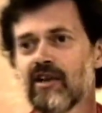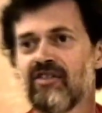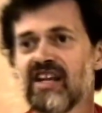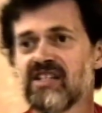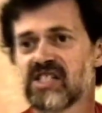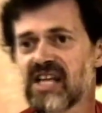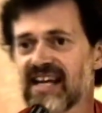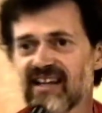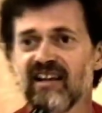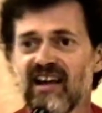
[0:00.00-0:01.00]
the
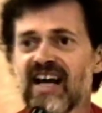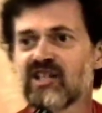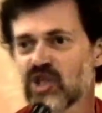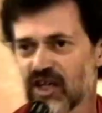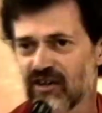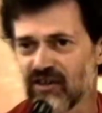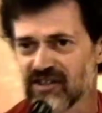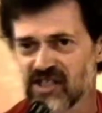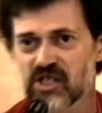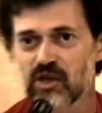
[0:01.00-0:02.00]
psychological
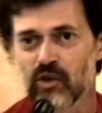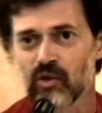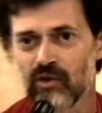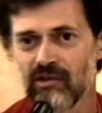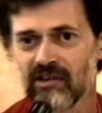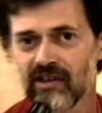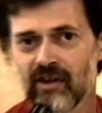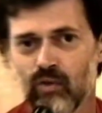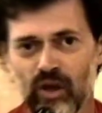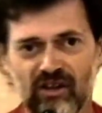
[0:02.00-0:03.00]
school
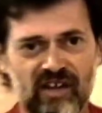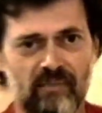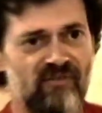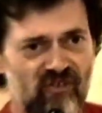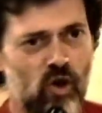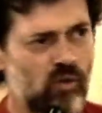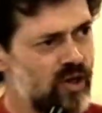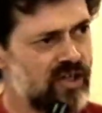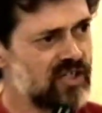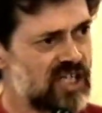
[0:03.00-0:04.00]
will come
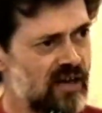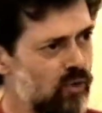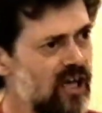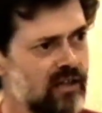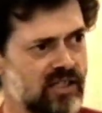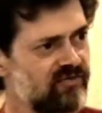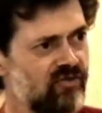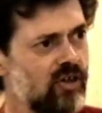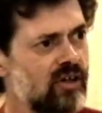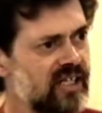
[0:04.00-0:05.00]
forward and say, well, it's a
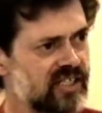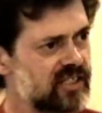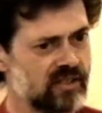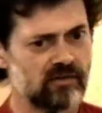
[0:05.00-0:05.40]
voice